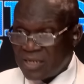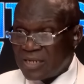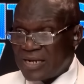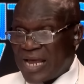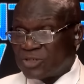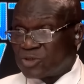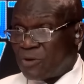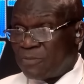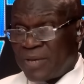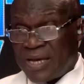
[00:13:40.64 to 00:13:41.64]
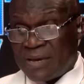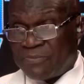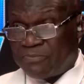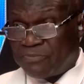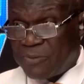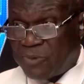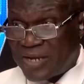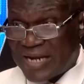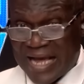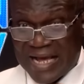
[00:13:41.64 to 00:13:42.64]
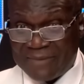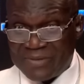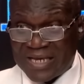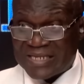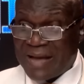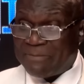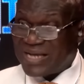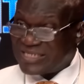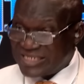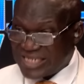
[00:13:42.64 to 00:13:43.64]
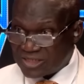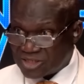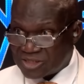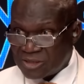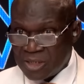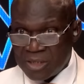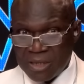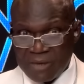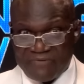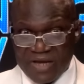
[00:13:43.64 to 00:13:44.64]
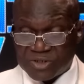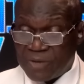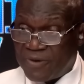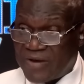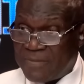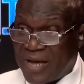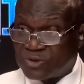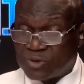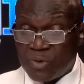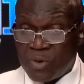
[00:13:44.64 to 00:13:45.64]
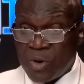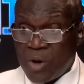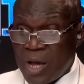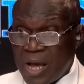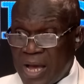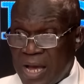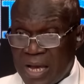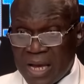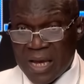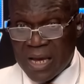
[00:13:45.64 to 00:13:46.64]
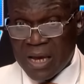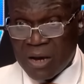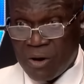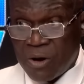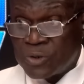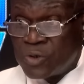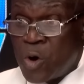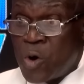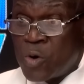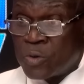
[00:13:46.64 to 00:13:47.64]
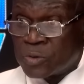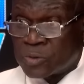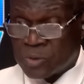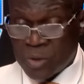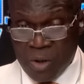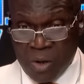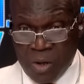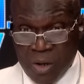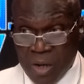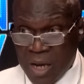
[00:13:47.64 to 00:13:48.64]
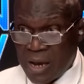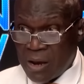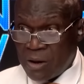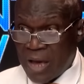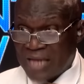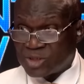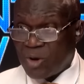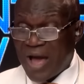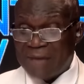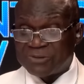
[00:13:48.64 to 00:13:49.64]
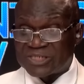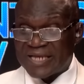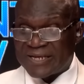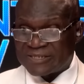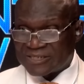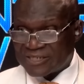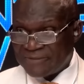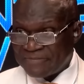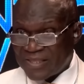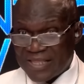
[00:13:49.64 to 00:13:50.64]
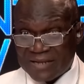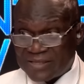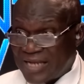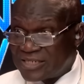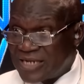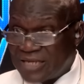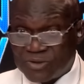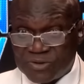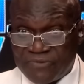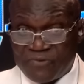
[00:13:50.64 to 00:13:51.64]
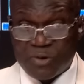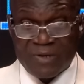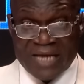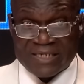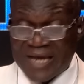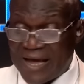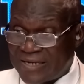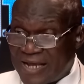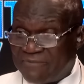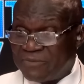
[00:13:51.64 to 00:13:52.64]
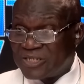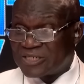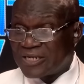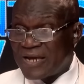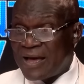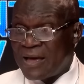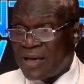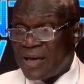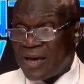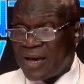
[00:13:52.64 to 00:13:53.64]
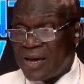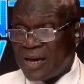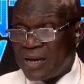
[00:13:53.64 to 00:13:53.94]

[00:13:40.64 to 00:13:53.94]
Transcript: that some uh, people in that cabinet are passengers. Yes. some of them are so uh, uh unknown, uh, are so absent that Nigerians don't even know that they are, they ministerial uh,